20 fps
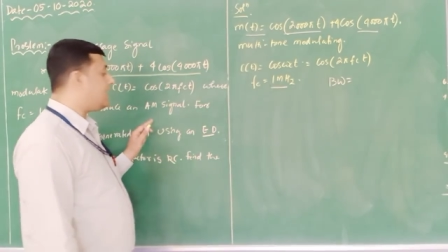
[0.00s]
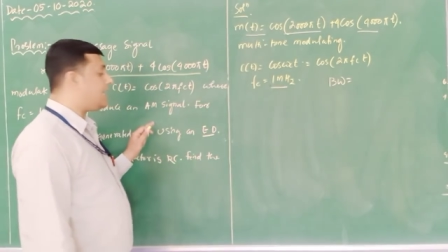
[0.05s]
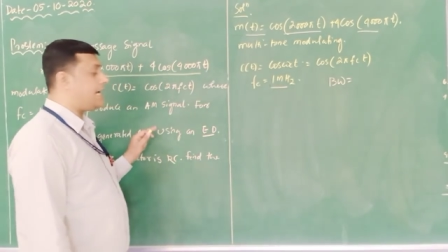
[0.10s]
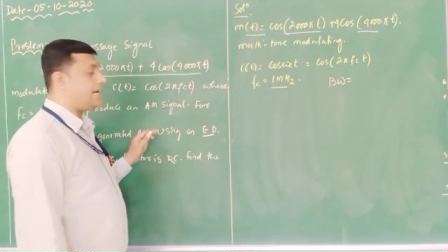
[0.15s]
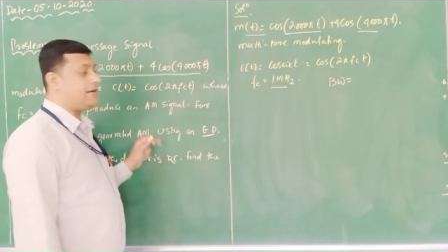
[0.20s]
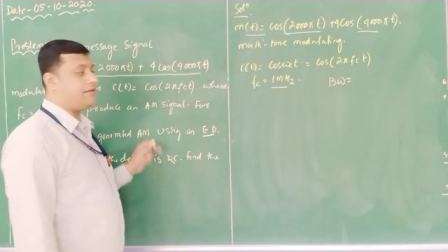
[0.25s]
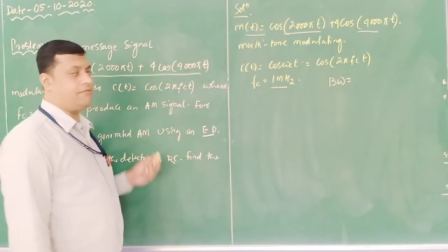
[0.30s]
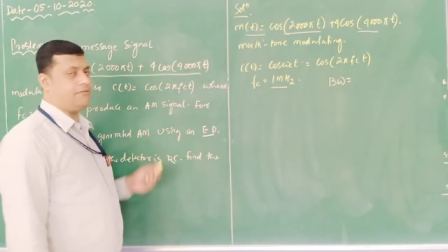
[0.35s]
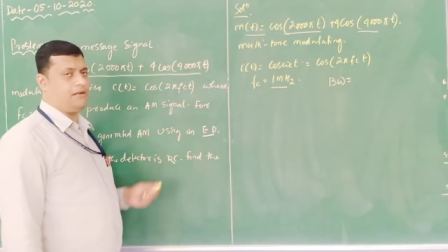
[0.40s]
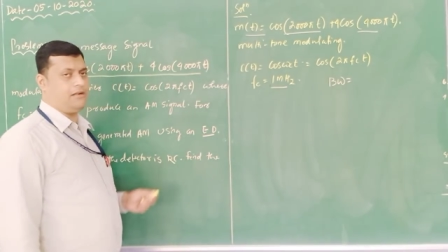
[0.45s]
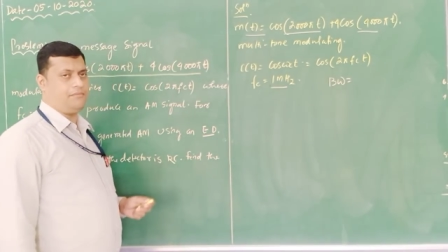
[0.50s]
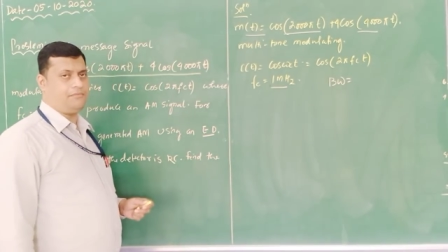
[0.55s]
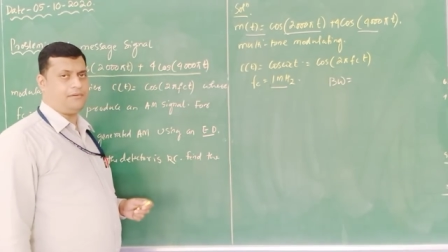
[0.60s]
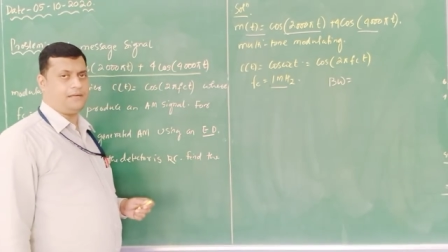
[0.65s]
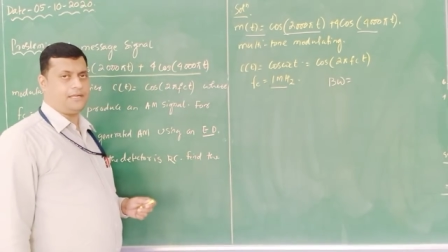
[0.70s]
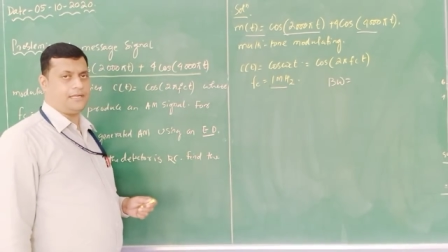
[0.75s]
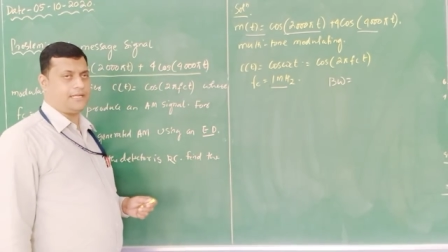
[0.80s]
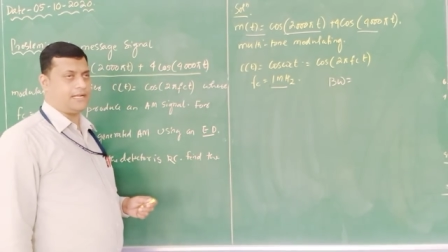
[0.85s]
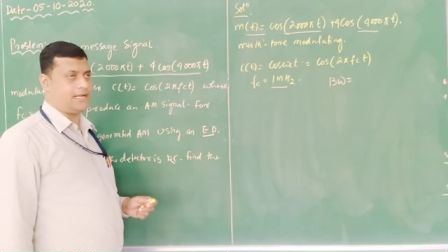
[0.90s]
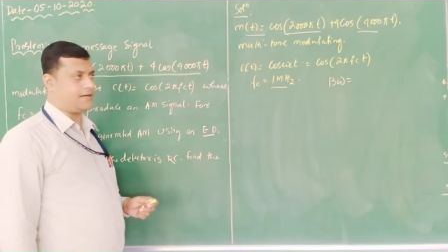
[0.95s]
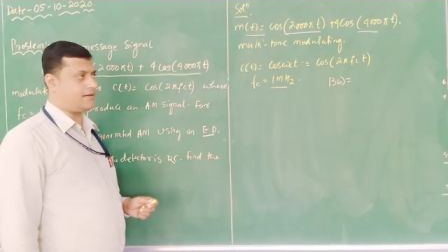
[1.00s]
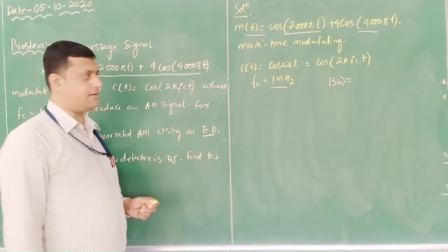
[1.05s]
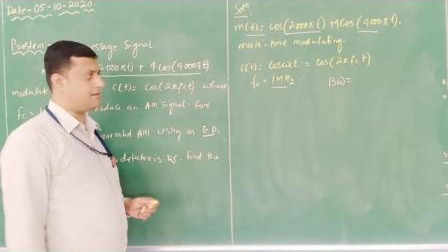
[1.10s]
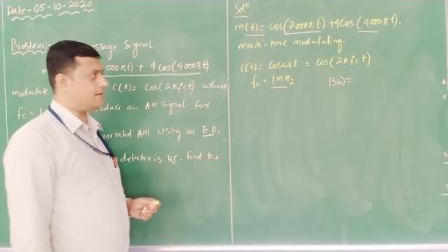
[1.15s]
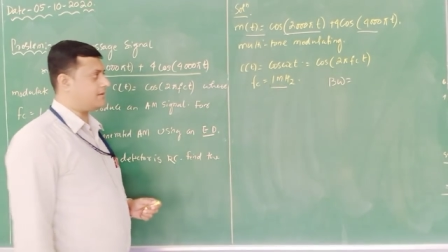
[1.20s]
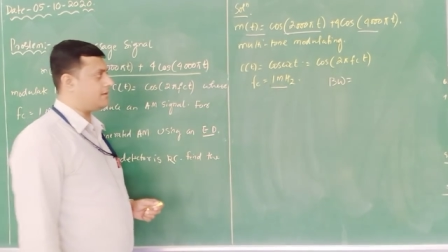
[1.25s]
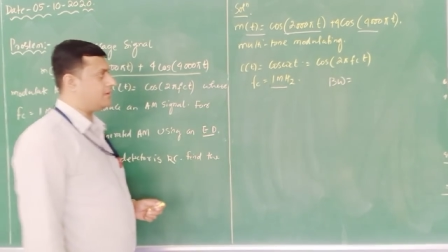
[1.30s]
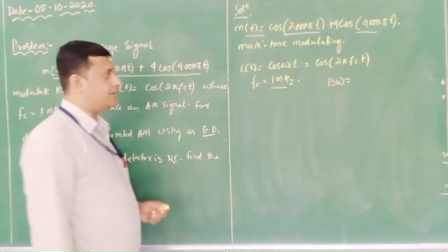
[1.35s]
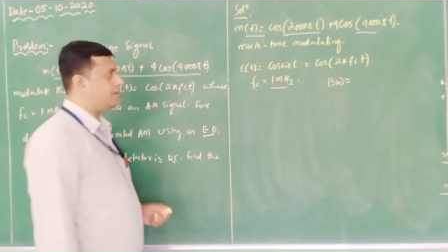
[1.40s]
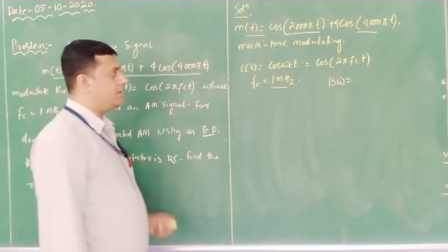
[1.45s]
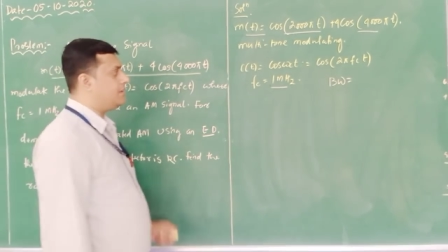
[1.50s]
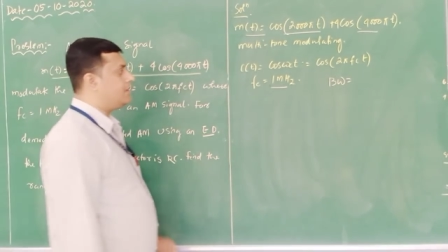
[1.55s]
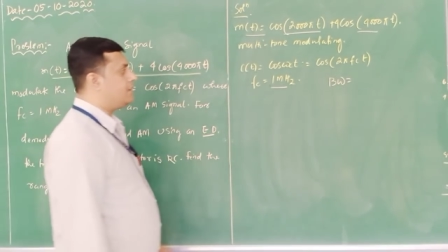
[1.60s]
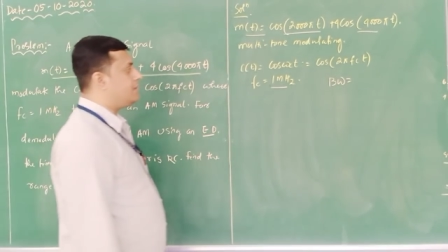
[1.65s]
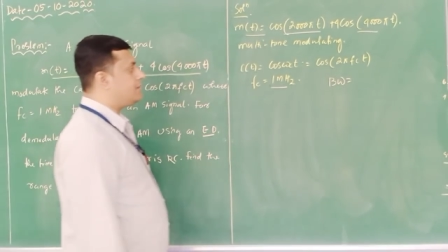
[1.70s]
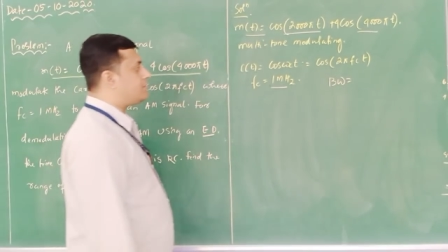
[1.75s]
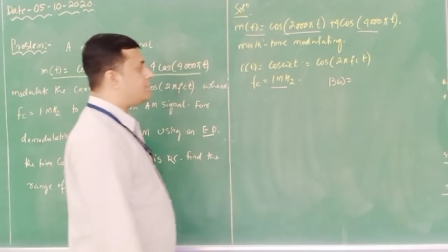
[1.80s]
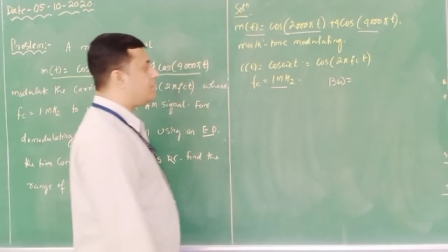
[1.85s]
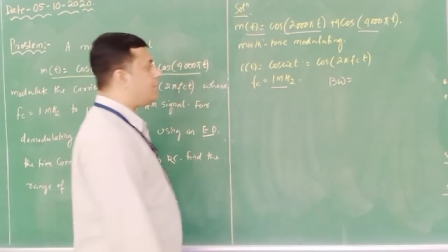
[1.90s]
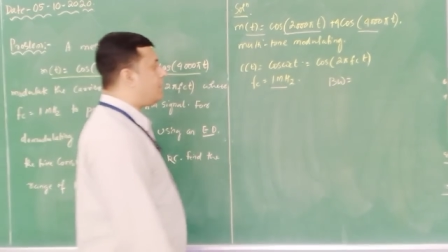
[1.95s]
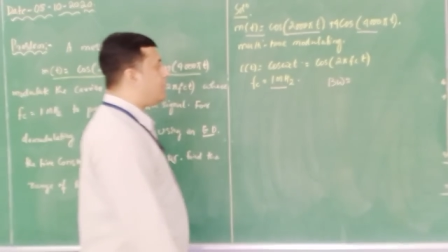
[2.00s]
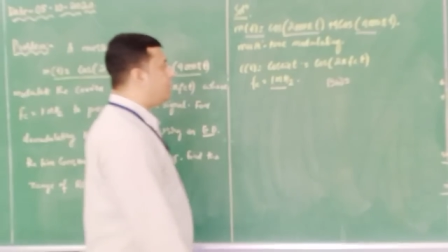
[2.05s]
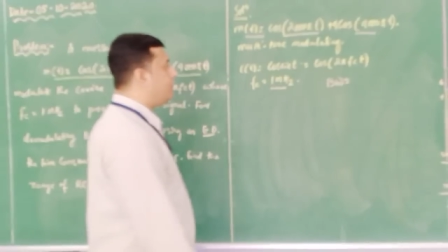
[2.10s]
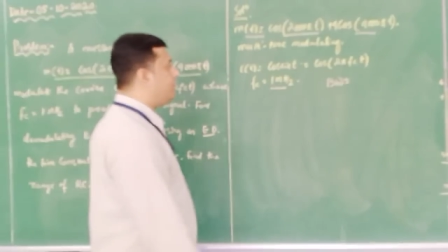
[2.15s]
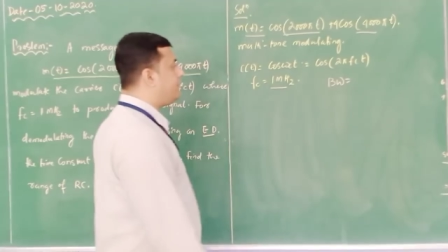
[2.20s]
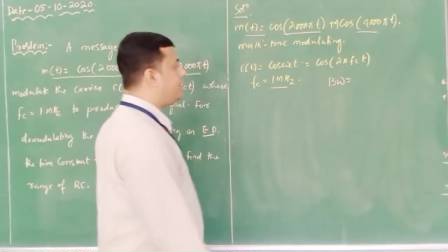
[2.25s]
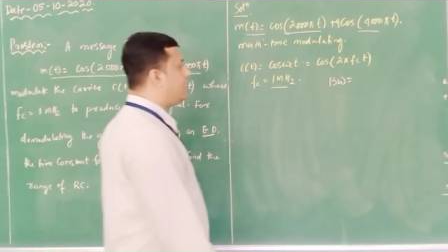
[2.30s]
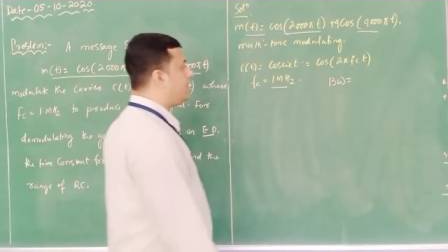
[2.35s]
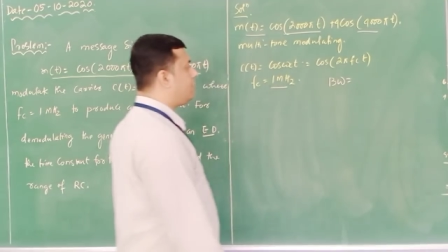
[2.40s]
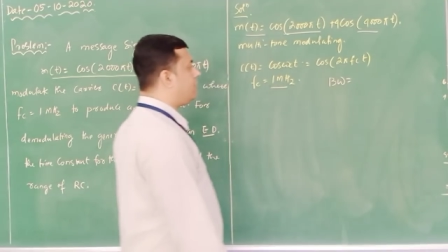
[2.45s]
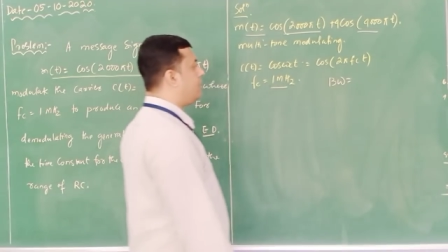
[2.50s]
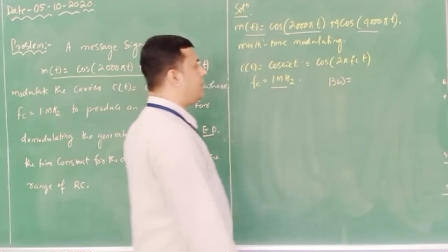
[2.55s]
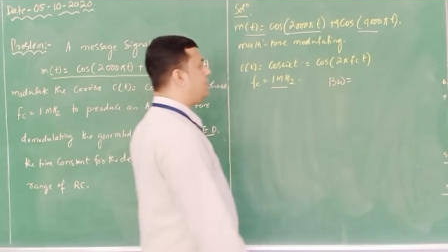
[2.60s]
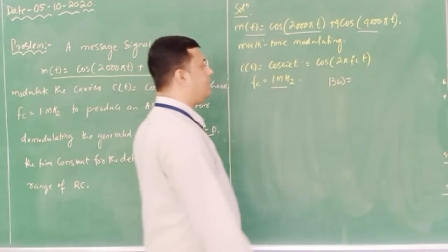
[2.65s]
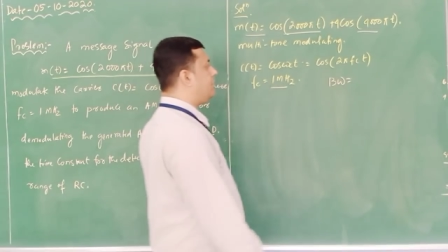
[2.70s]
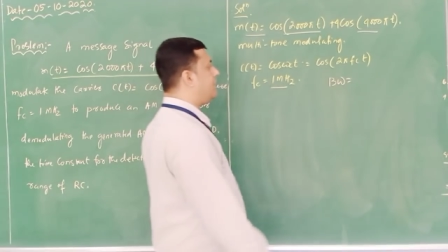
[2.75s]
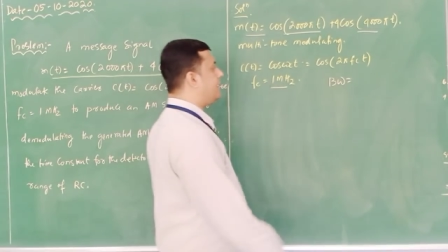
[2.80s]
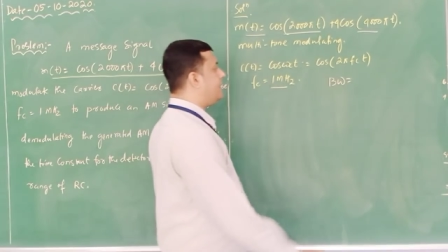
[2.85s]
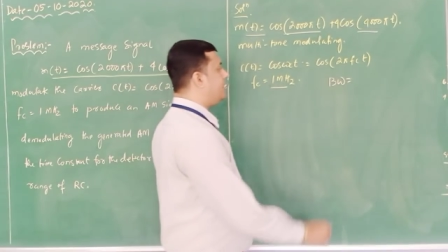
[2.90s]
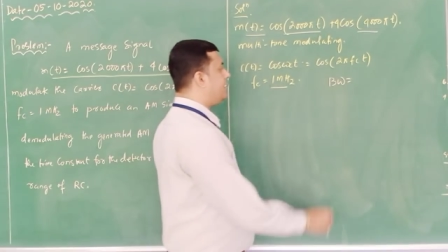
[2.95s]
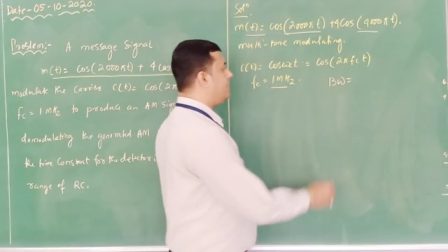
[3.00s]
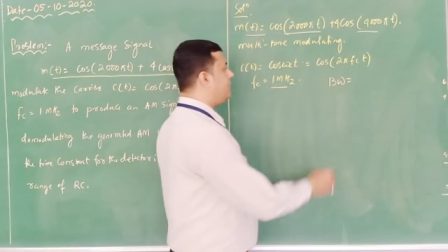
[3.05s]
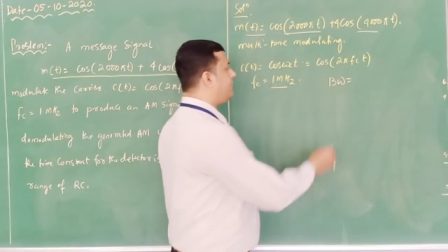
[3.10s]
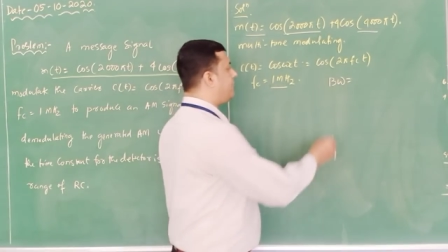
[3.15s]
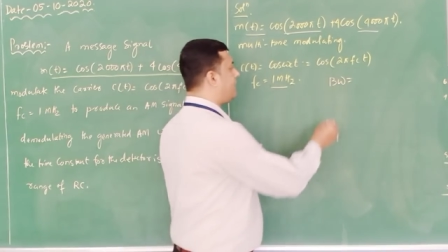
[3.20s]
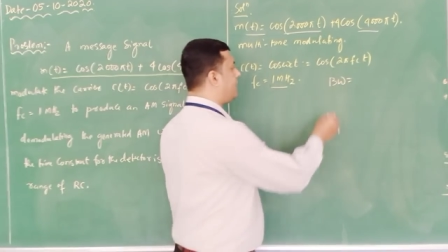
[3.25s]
envelope detector. So how we are going to identify